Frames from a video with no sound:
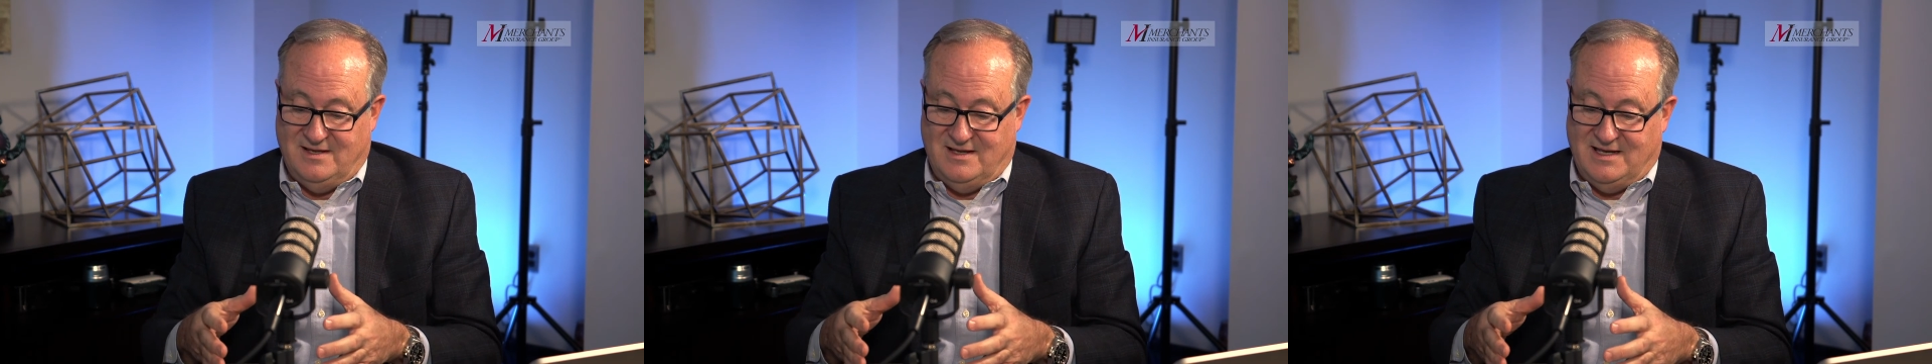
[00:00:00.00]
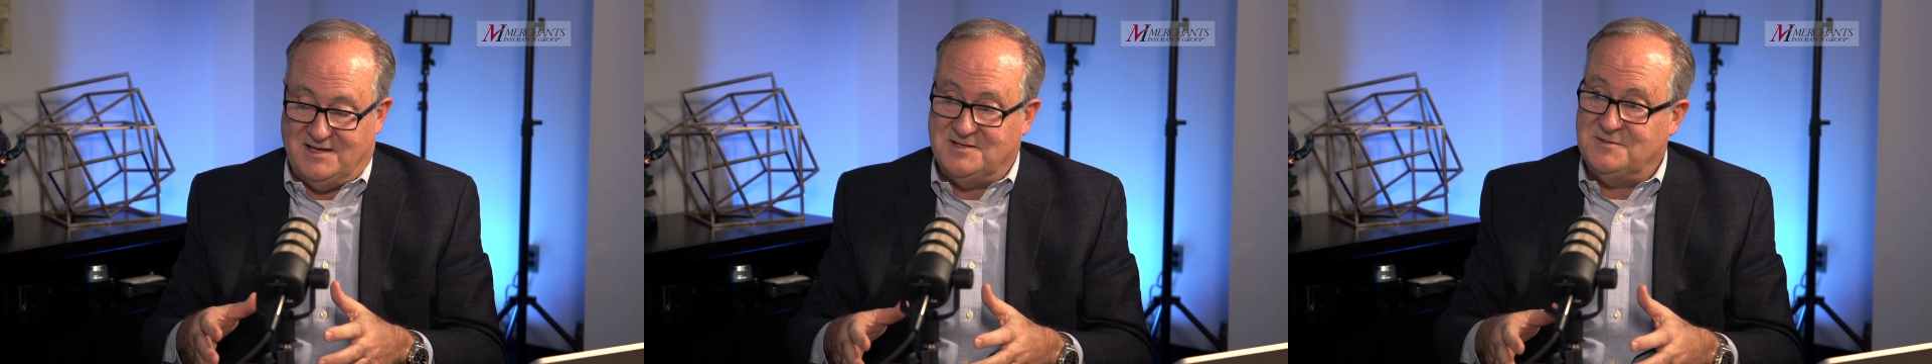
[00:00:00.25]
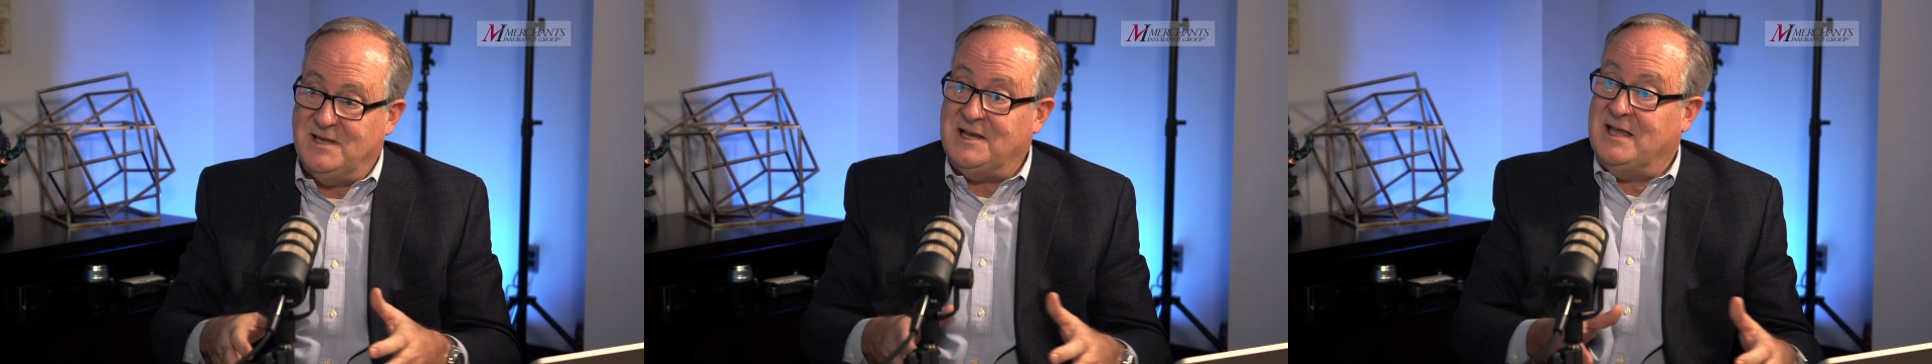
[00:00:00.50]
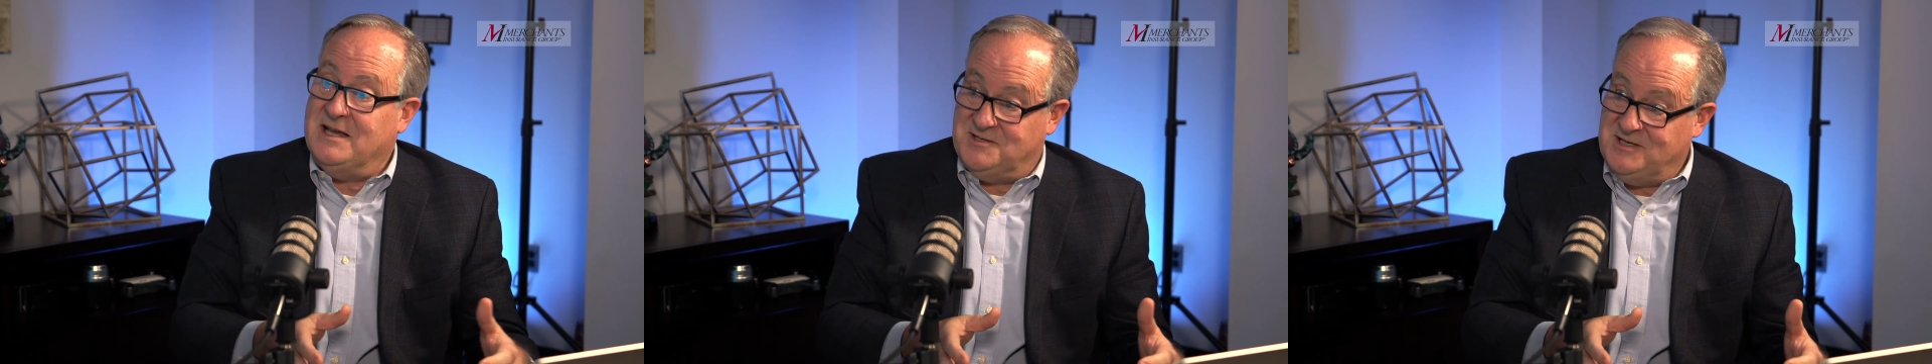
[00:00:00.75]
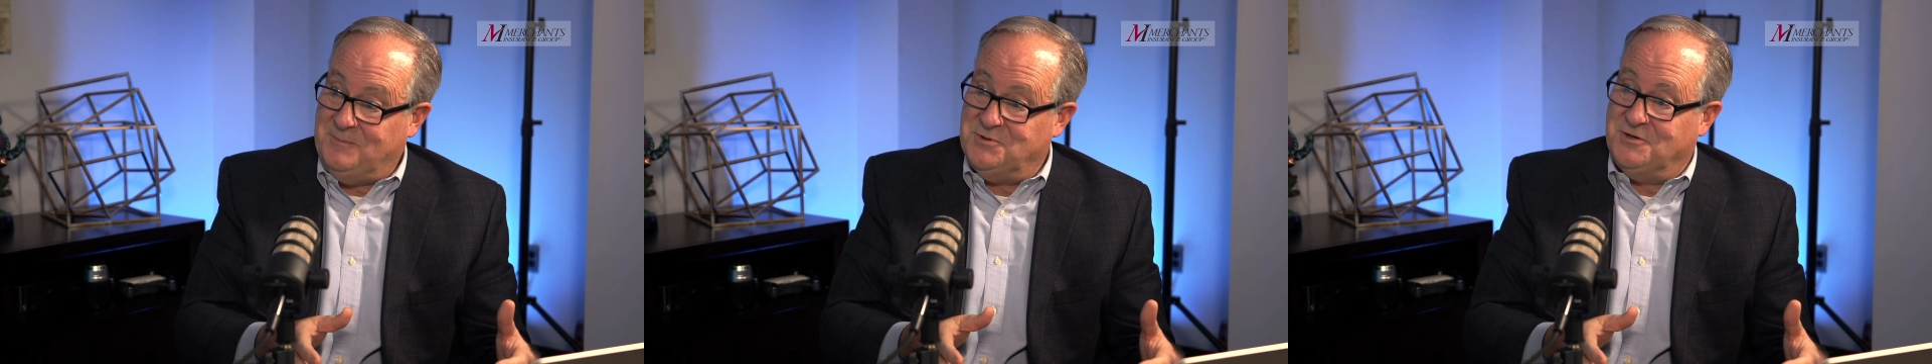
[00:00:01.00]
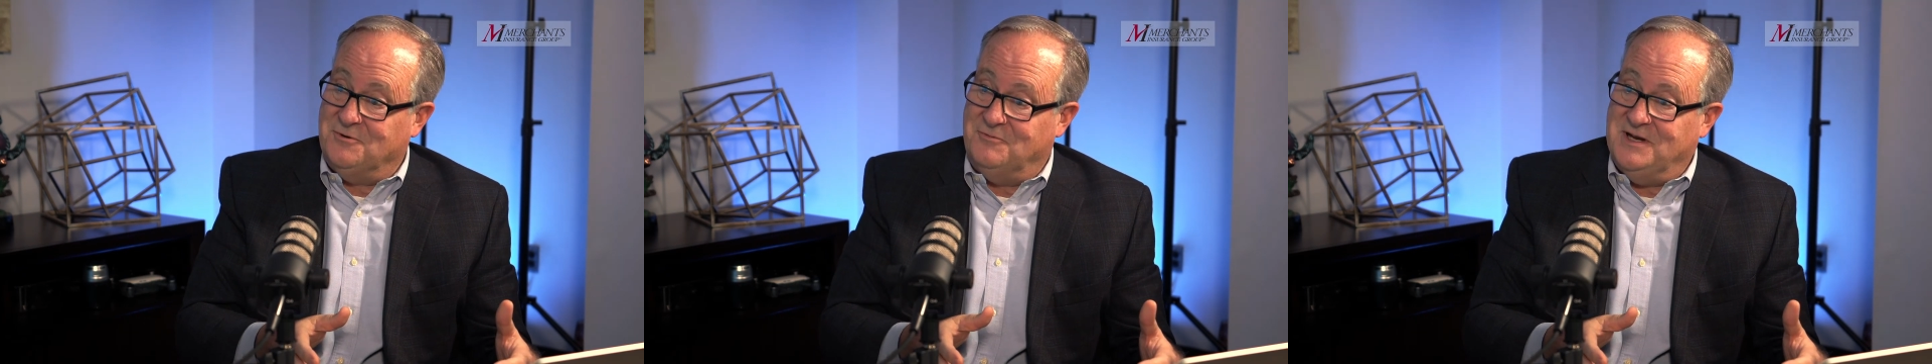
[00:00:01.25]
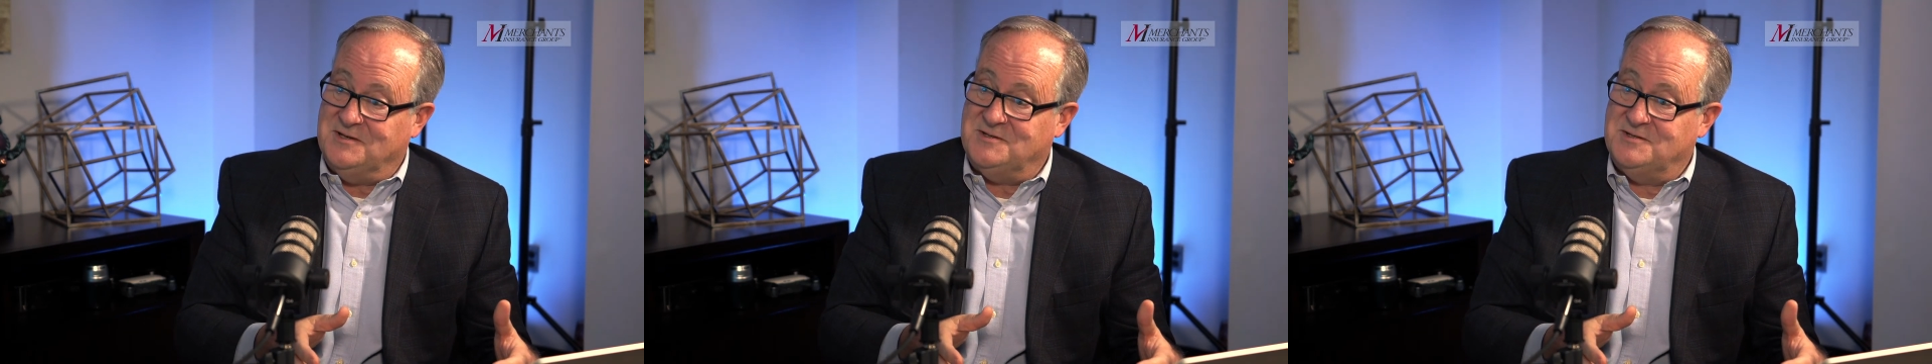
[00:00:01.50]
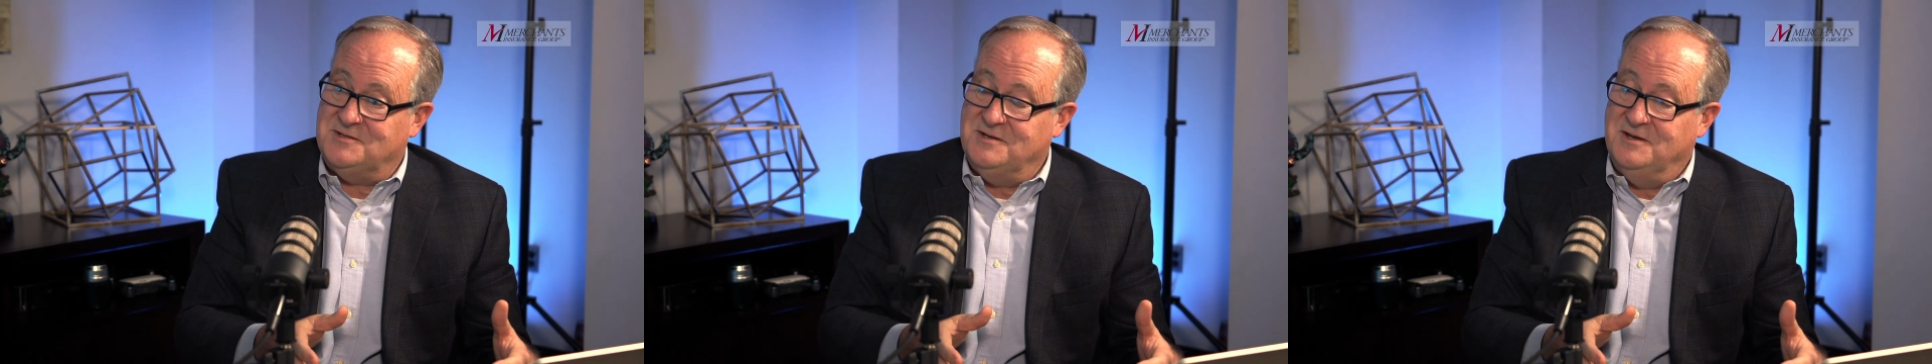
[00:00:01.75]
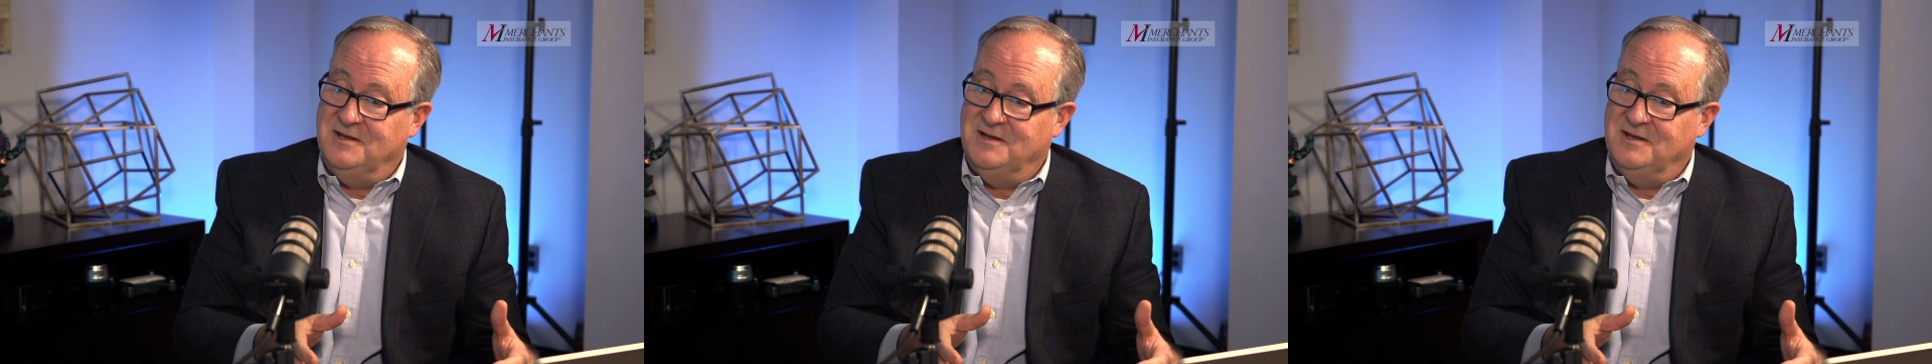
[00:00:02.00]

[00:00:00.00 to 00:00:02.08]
exceptional risks